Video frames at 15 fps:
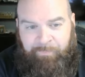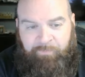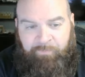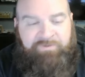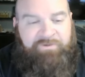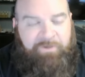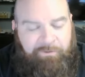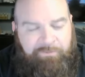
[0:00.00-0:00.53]

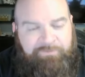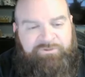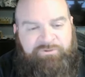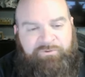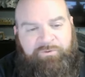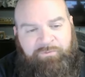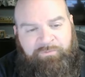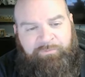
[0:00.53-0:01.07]
We told
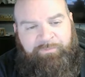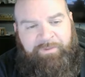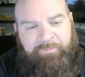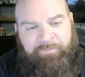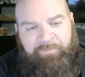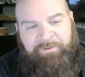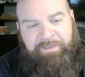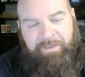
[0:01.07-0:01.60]
you who
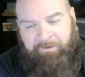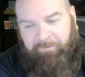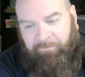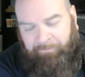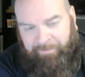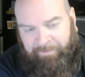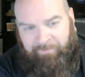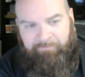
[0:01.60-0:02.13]
people care
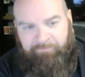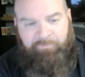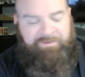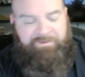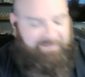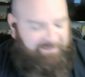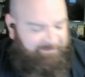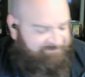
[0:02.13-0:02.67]
about.
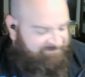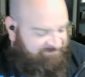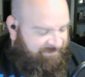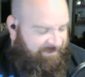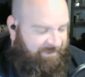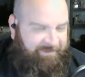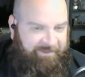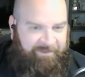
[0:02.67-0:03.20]
We keep
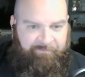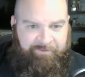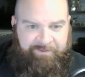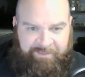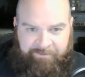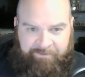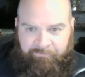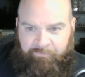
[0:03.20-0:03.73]
saying it. We
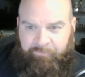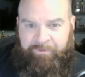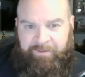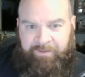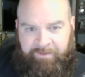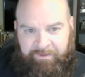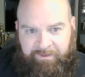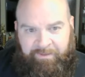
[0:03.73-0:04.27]
keep
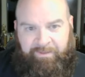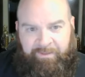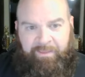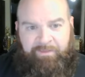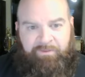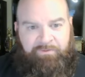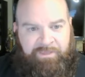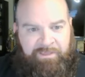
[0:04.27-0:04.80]
repeating it.
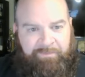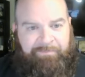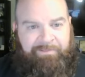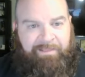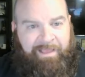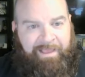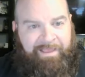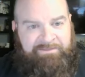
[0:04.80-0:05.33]
And you keep
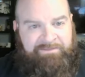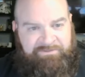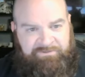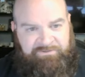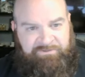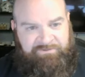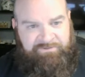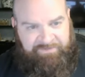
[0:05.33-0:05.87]
lying to
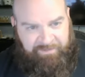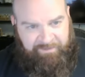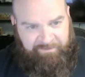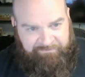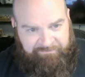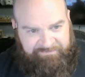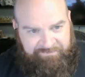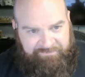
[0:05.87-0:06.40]

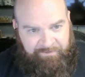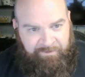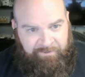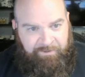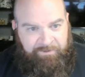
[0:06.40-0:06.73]
yourselves.